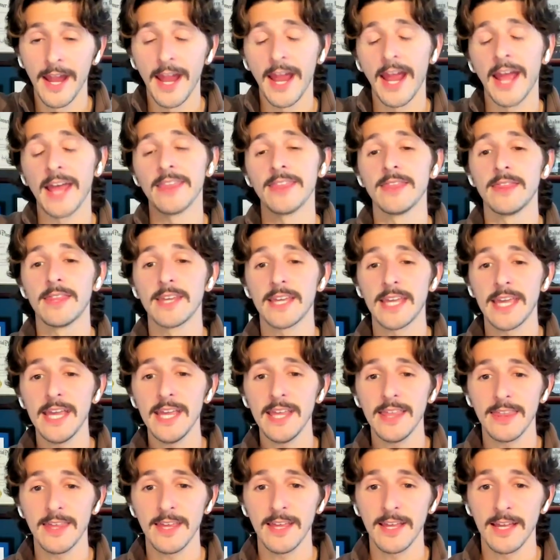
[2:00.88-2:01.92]
And the
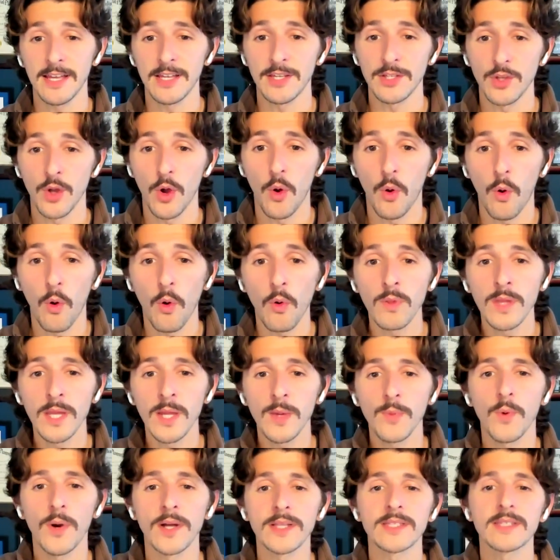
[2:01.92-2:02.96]
key thing is
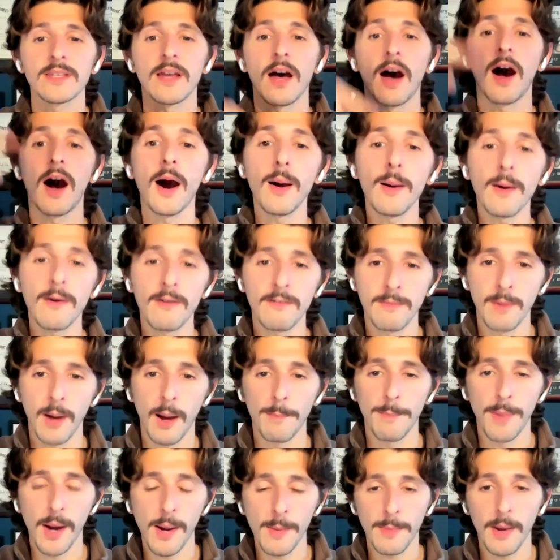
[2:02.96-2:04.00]
only what's
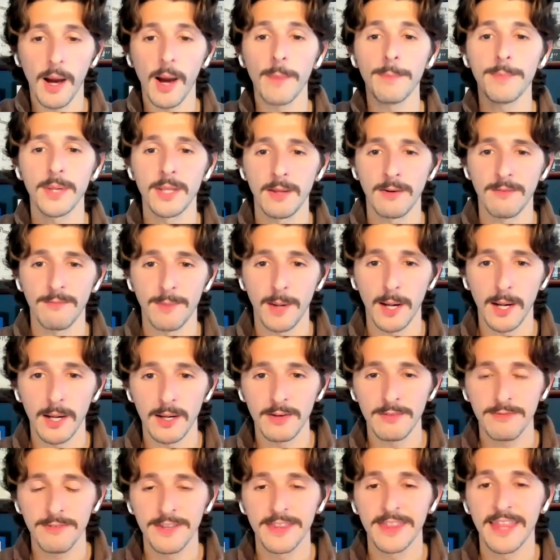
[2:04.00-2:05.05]
up and
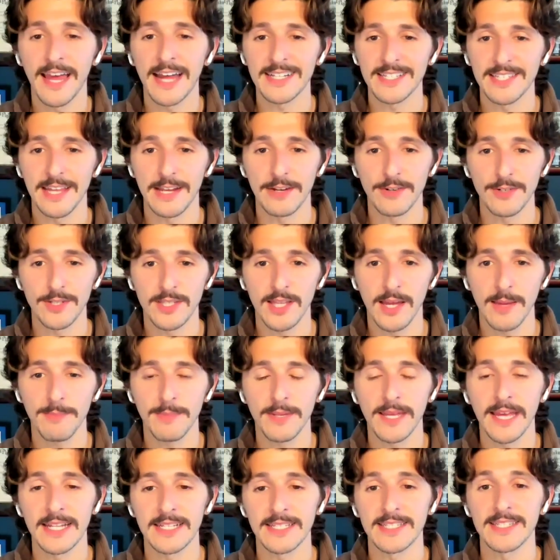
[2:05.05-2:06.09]
above that stair
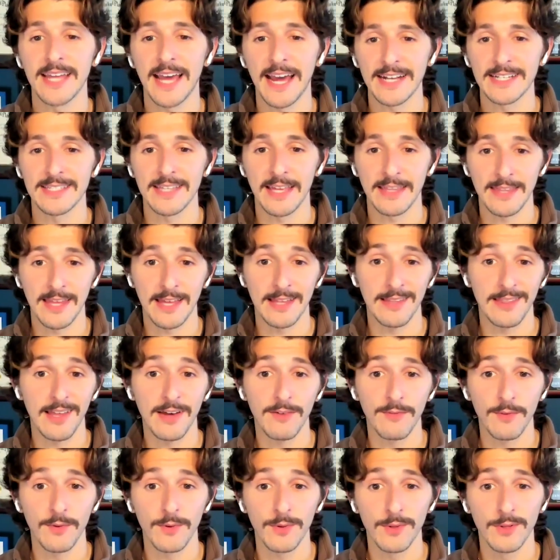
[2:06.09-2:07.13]
step gets taxed at that
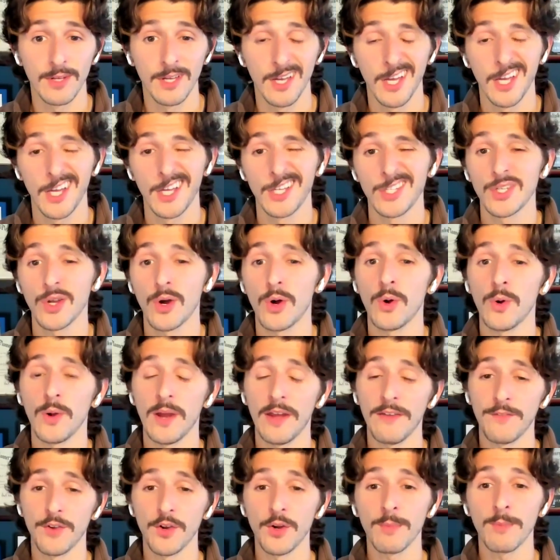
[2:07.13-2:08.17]
level. So
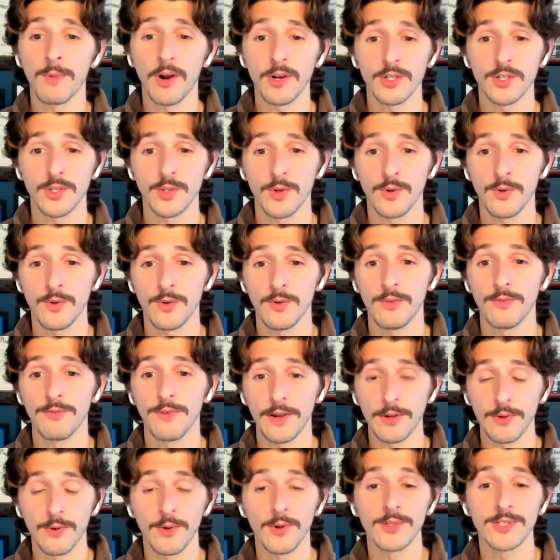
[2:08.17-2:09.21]
if your marginal
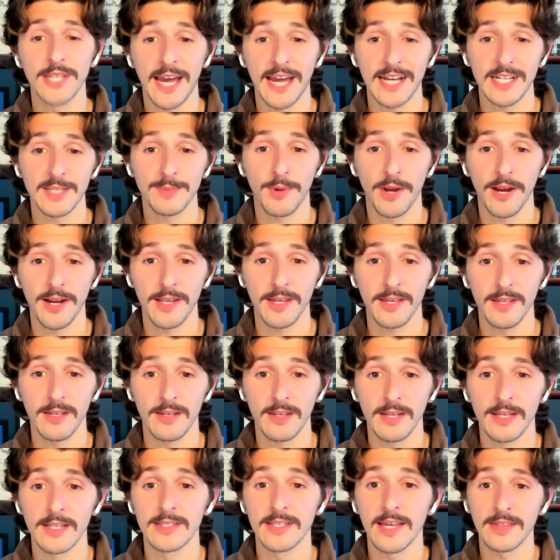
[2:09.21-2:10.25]
federal tax
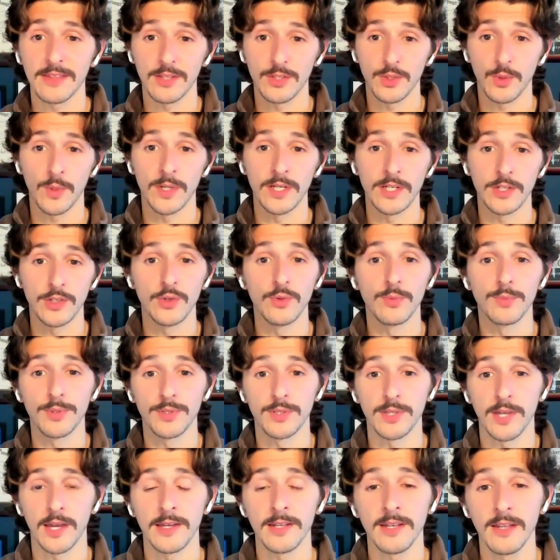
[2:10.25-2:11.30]
bracket is at the
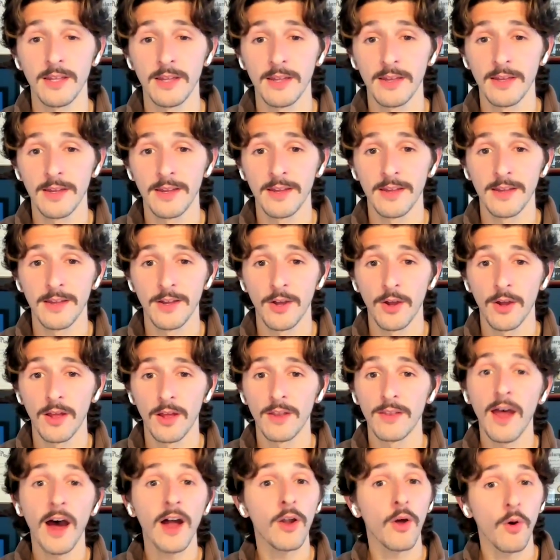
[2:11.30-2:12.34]
22%,
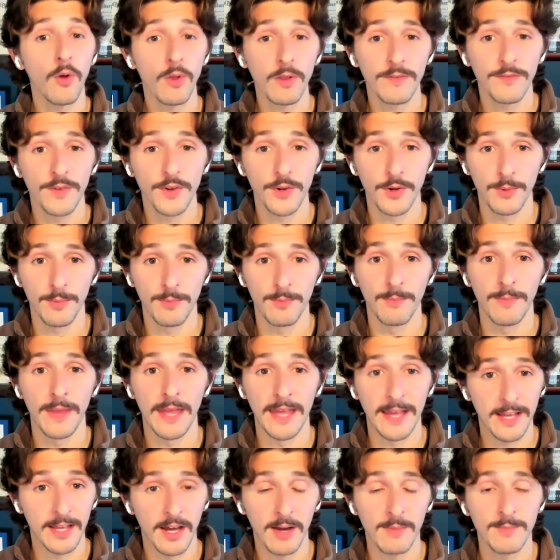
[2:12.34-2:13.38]
not all of your
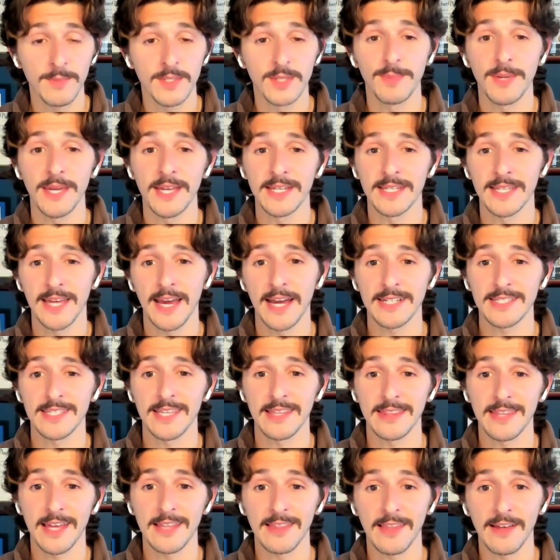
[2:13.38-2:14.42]
income is being taxed
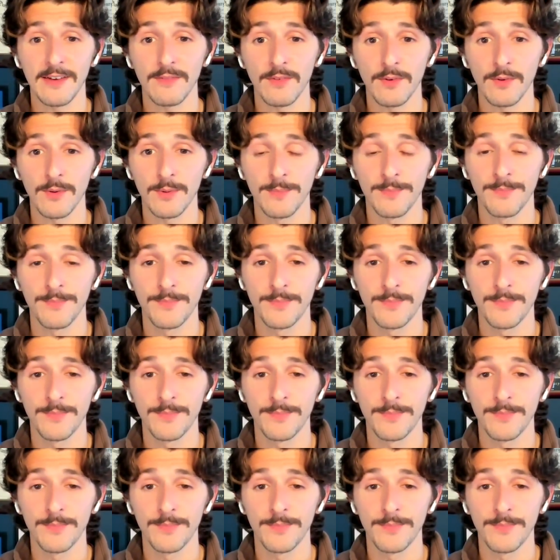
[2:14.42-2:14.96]
at that level.